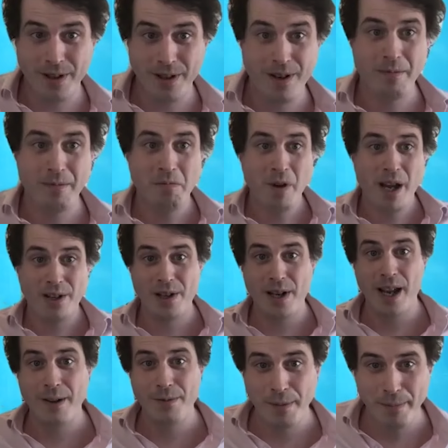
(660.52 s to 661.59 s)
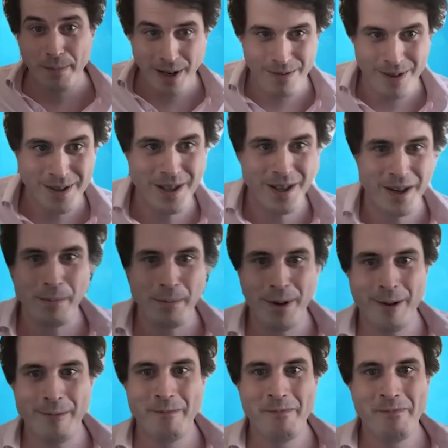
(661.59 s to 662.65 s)
can actually have some benefit to the company.
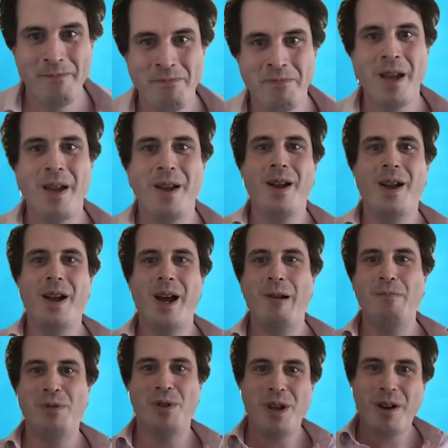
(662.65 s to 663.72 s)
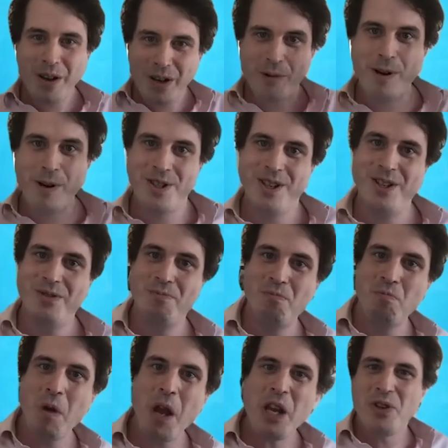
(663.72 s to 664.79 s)
So the question is
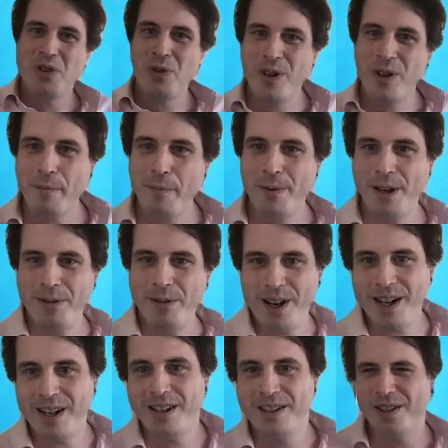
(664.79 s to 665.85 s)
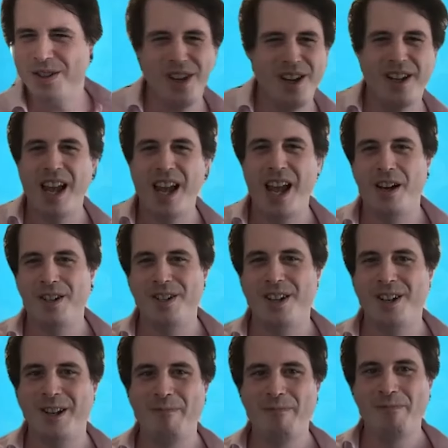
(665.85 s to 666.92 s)
your company ready to start the AI
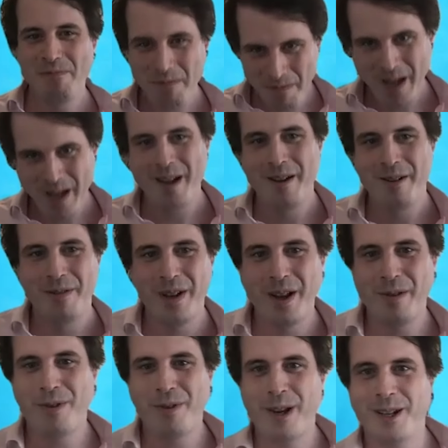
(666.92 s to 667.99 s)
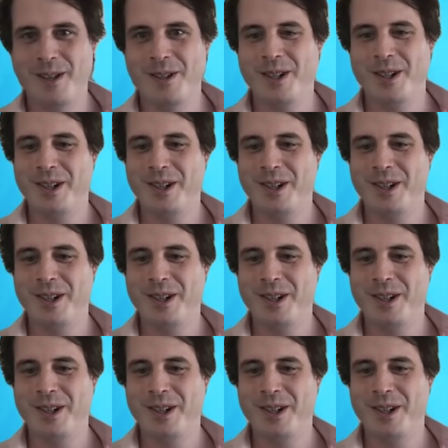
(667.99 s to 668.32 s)
journey? Thanks.